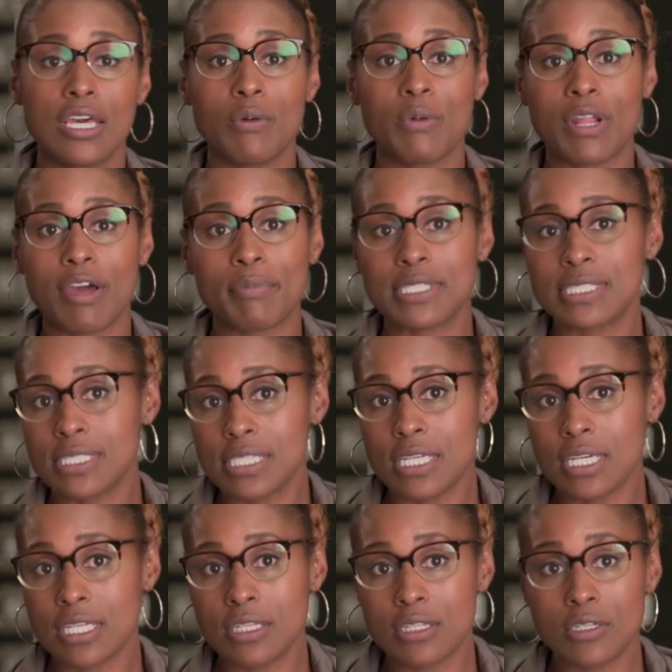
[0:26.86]
what I've been
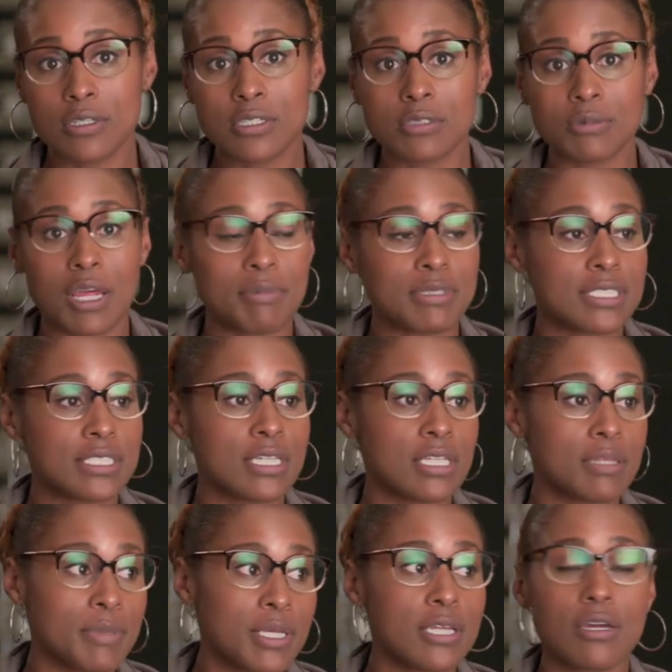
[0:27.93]
seeing in the news, what I've been seeing in
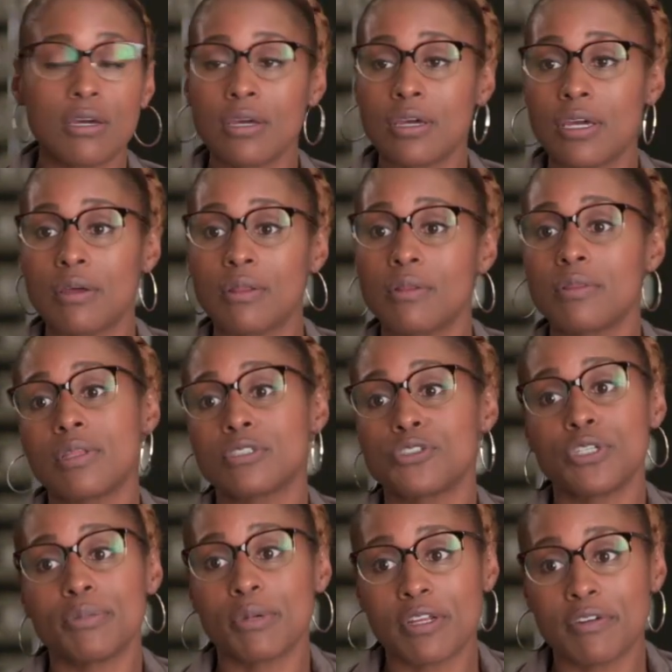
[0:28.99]
the media, the
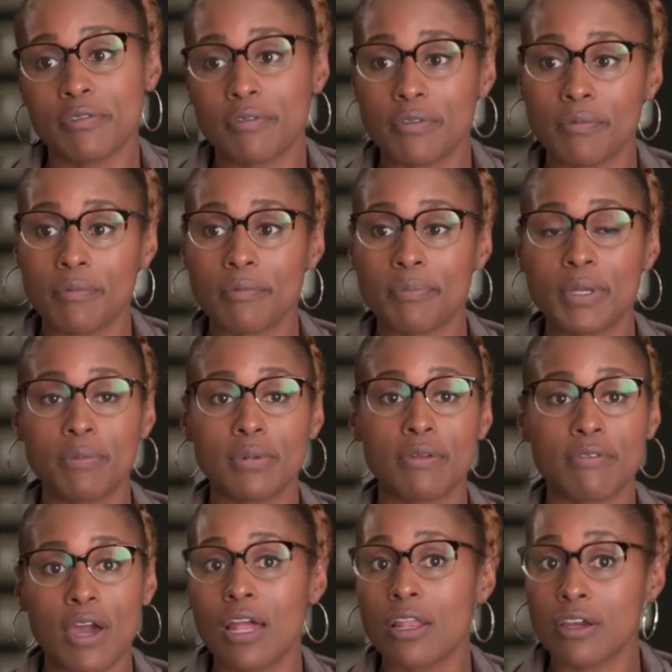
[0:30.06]
treatment of people
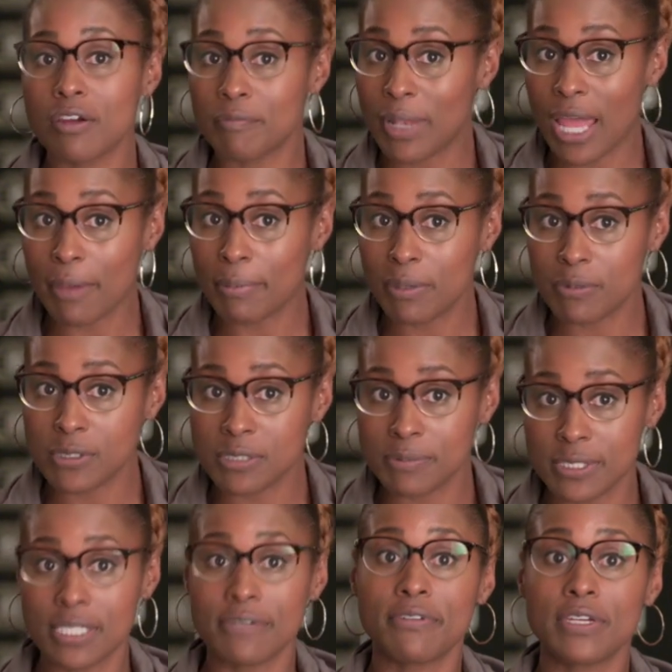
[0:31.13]
of color, black people
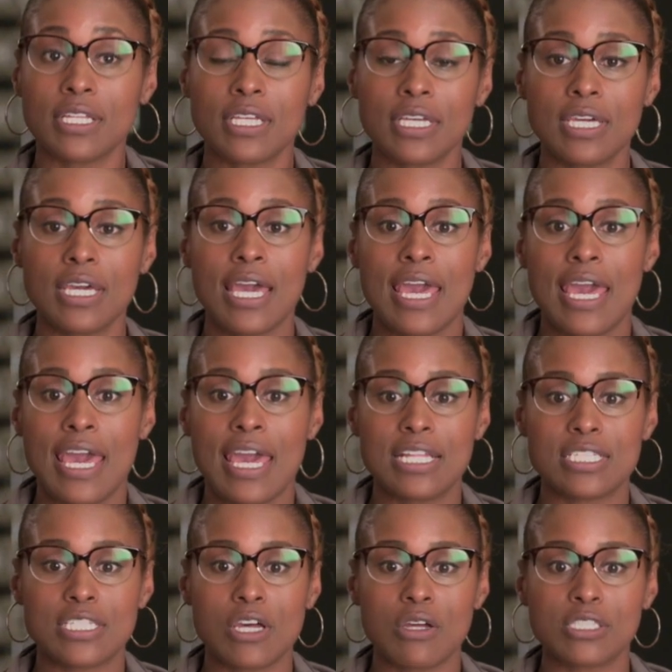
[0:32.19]
specifically.
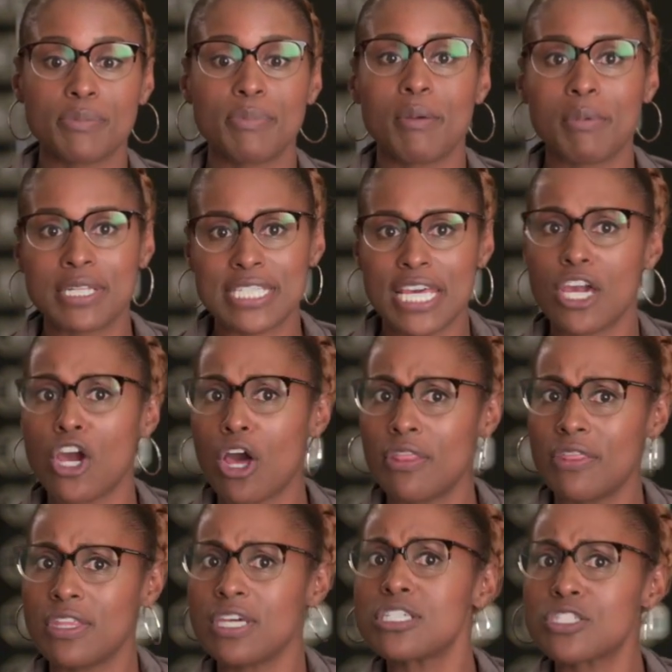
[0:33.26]
And so to be able to take
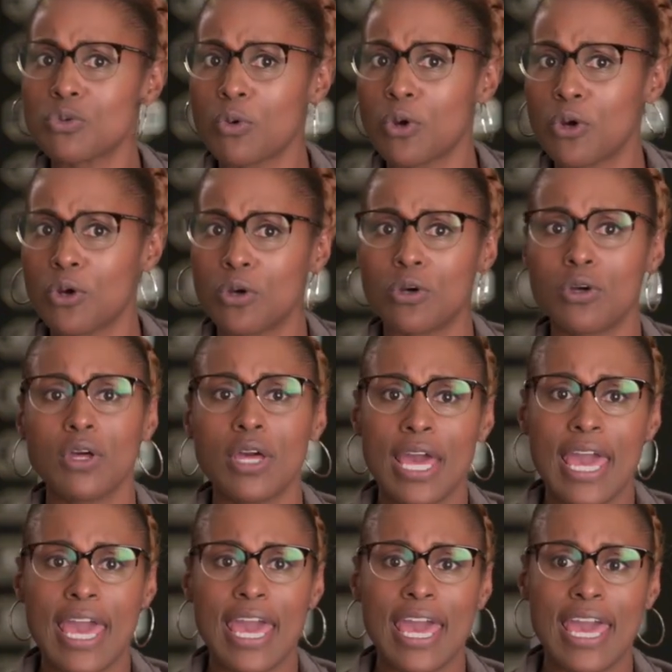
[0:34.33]
on this role
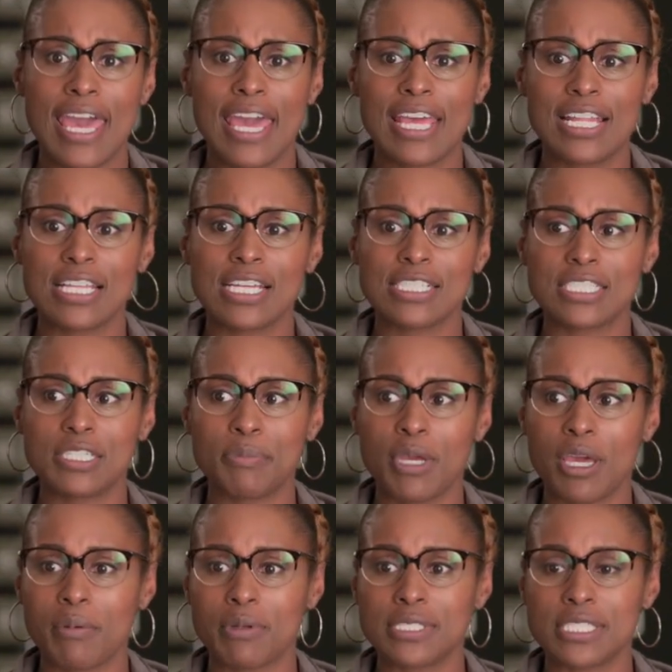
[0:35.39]
and to be
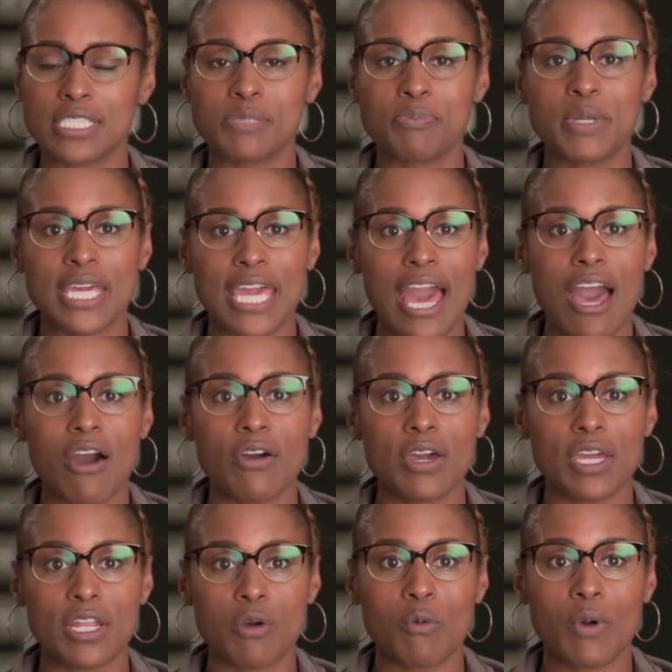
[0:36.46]
able to speak out
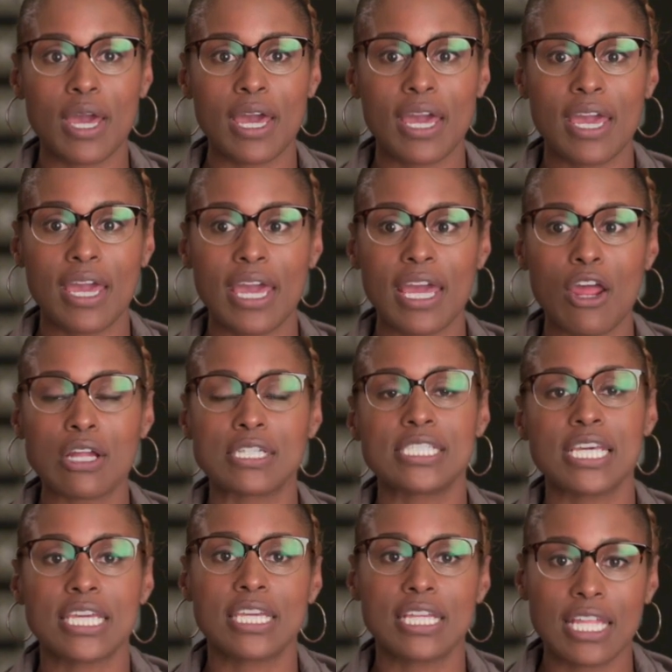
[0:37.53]
in a way and
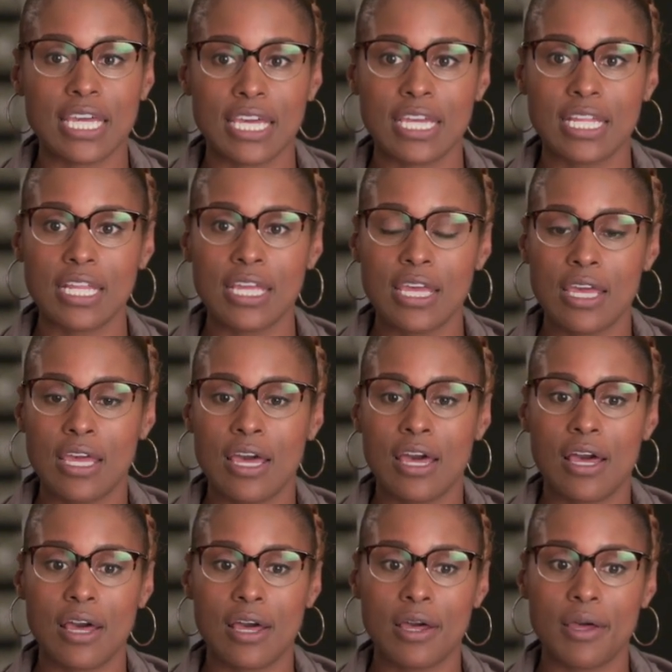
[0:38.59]
articulate
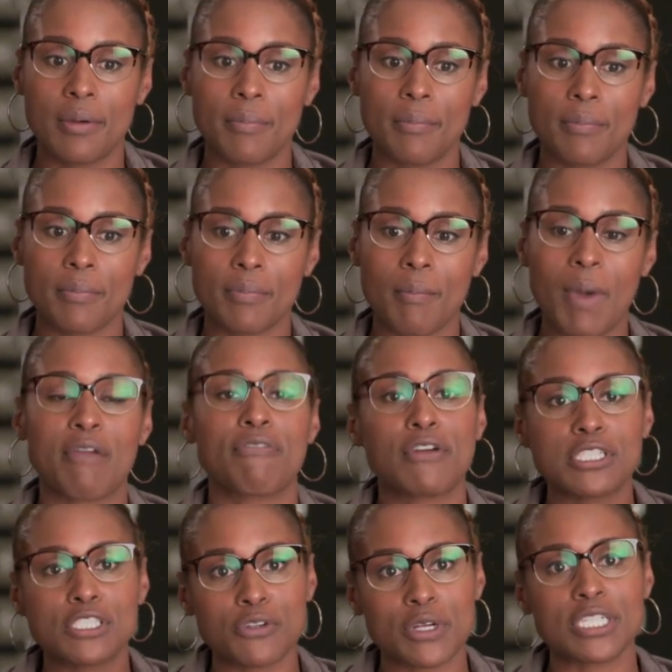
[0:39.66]
my
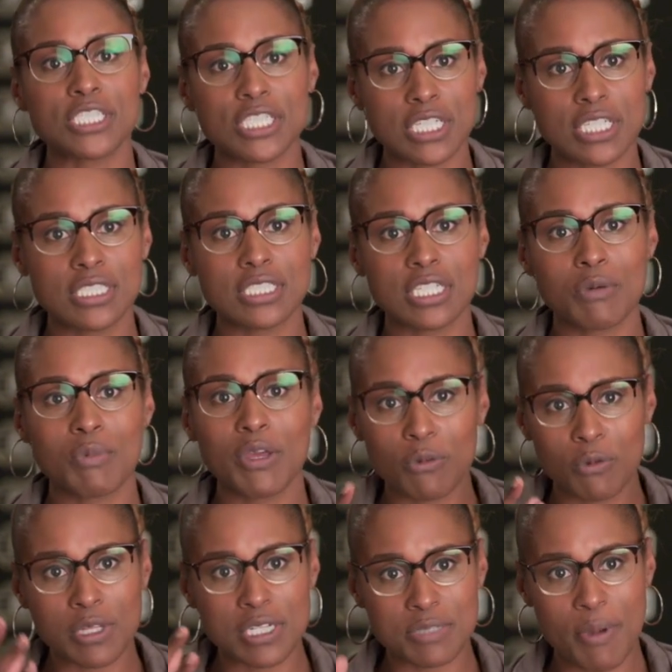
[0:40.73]
frustrations in a way
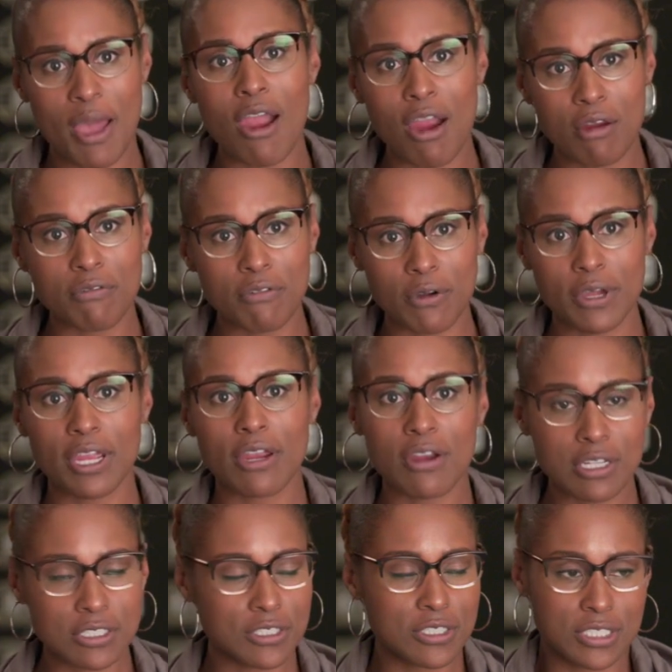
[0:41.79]
through this powerful
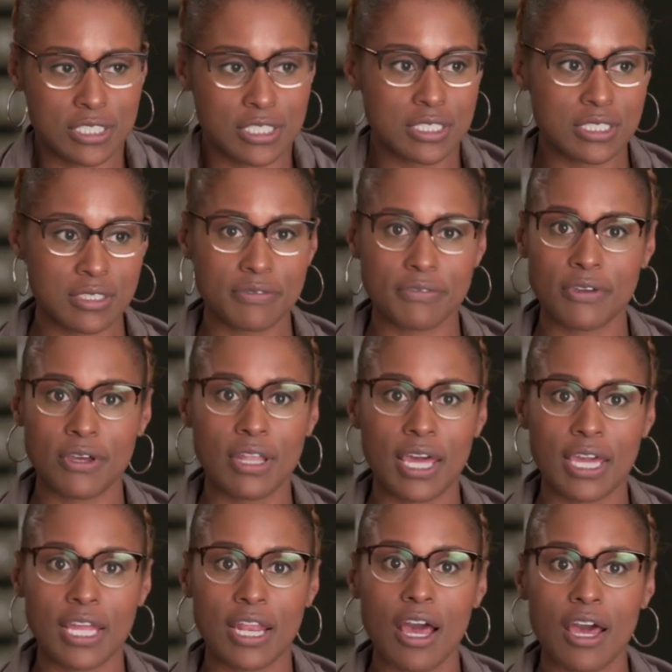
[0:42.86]
character just felt
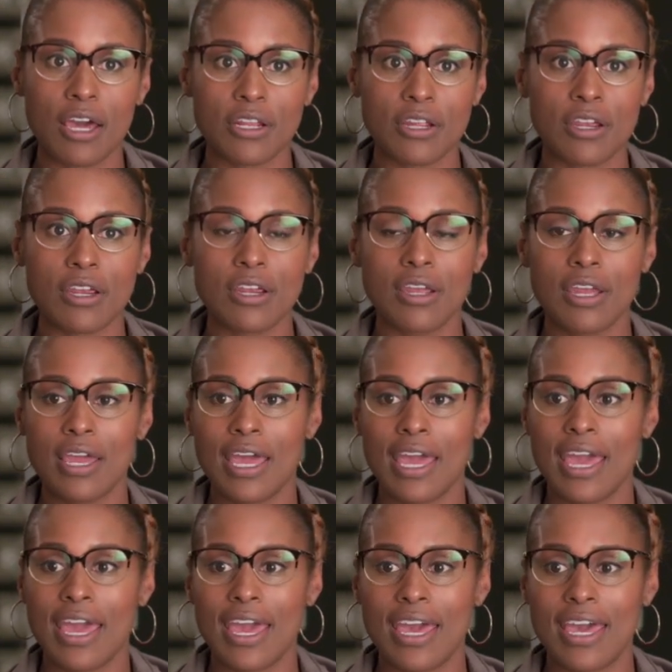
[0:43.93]
like an honor.
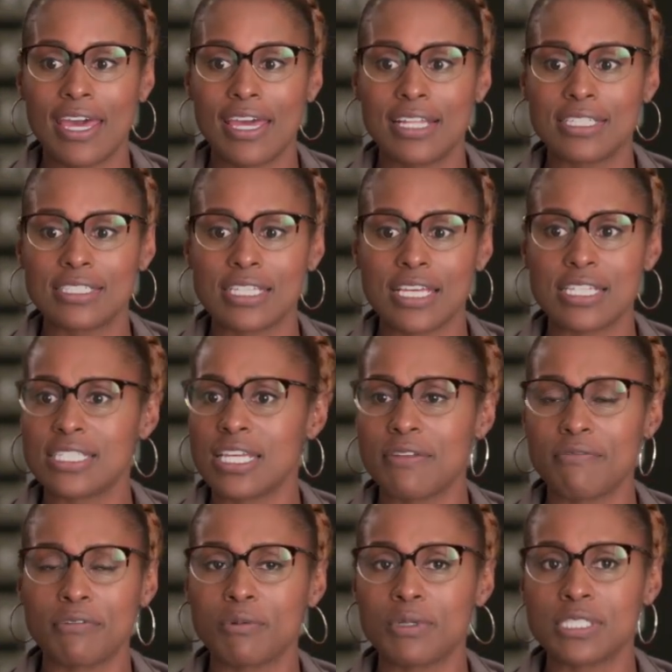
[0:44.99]
And it's
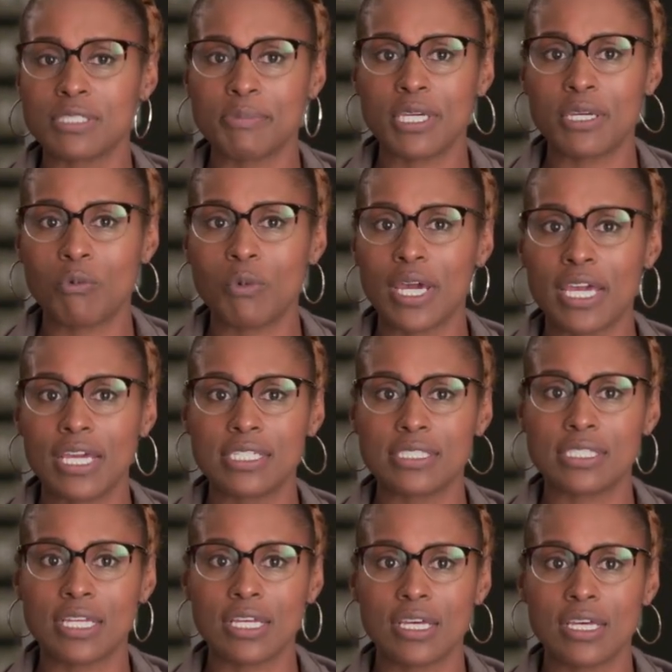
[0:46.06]
influenced me in
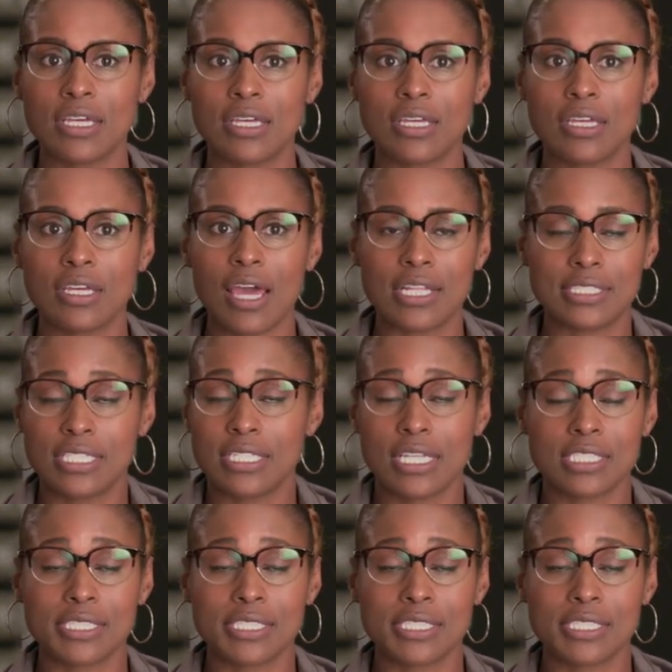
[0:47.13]
ways that I didn't